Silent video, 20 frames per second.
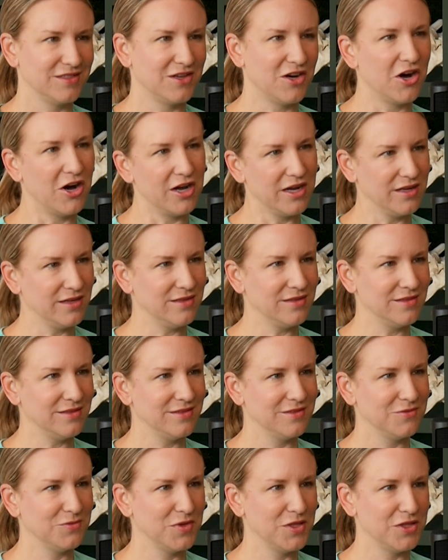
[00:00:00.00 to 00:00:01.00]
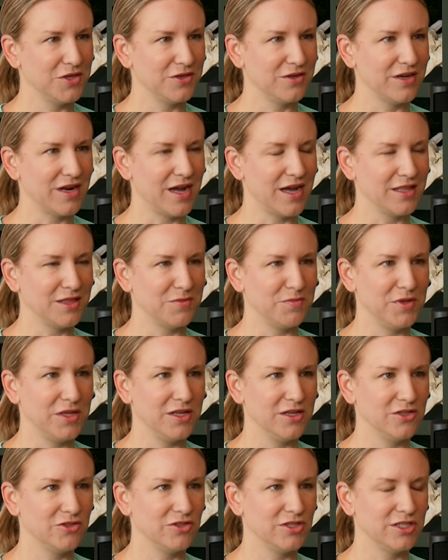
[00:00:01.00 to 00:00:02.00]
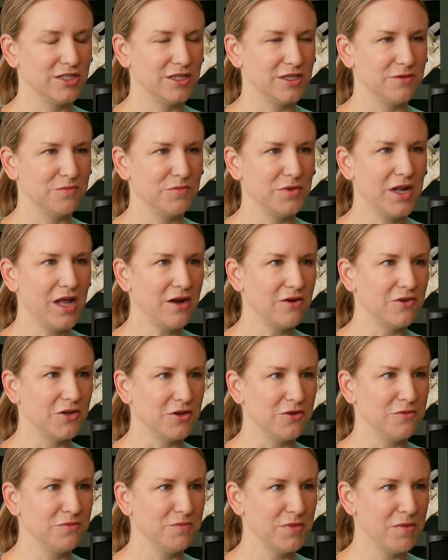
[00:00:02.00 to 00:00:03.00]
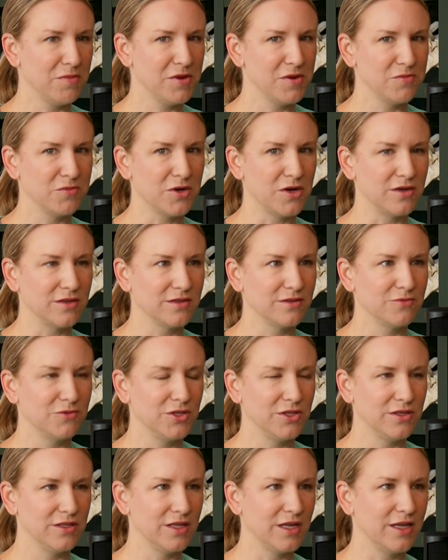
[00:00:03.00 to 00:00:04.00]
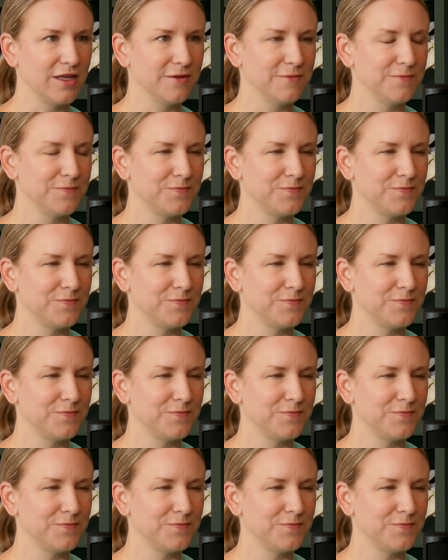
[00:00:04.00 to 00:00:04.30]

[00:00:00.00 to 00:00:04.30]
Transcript: on when they're at the pediatrician. But I don't know. Maybe I'm wrong. What do you think?